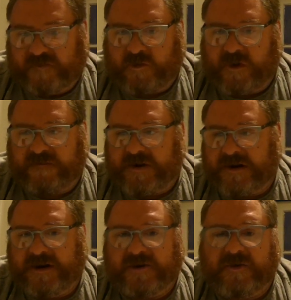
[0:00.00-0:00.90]
quite
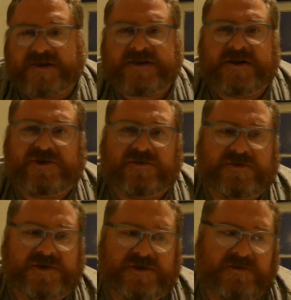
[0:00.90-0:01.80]
frankly, not essential
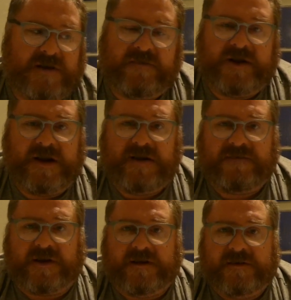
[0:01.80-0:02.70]
to everyday
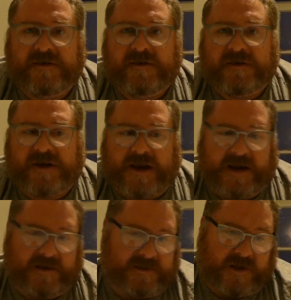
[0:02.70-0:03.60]
living.
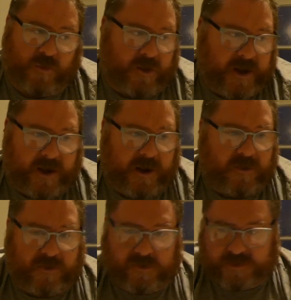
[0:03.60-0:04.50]
And a white
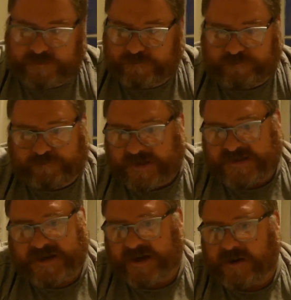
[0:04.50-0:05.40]
gold
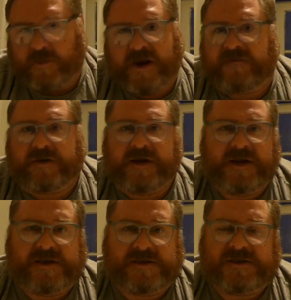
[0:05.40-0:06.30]
Patek, whatever it
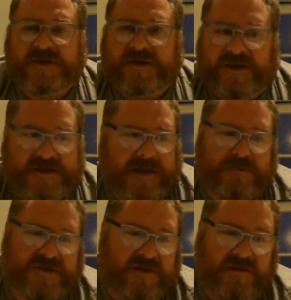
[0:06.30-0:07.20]
is
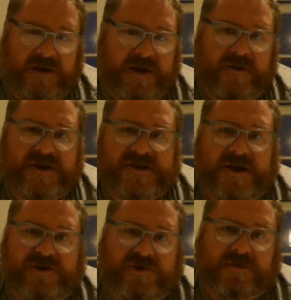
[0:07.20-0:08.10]
absolutely not
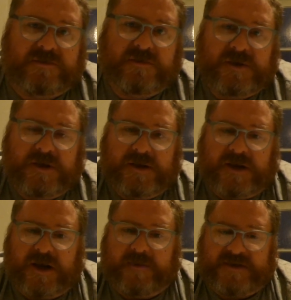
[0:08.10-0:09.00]
essential.
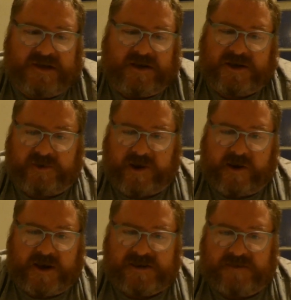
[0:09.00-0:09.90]
It's a luxury
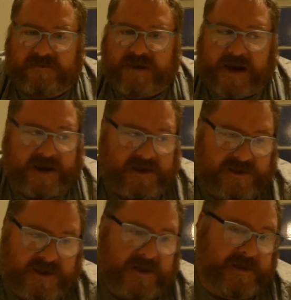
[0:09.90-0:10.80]
item,
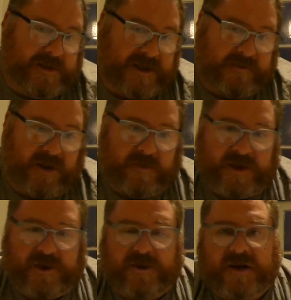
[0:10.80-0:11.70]
and at the
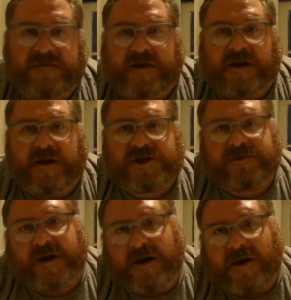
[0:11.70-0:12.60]
moment you're not living a
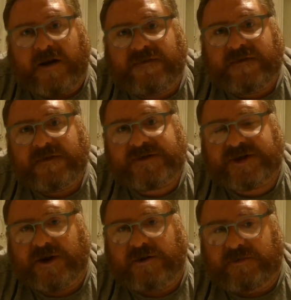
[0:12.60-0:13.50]
luxury life,
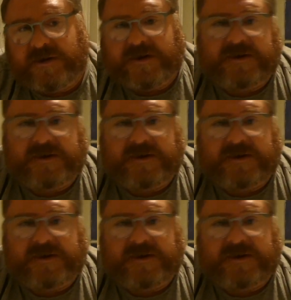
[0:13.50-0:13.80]
so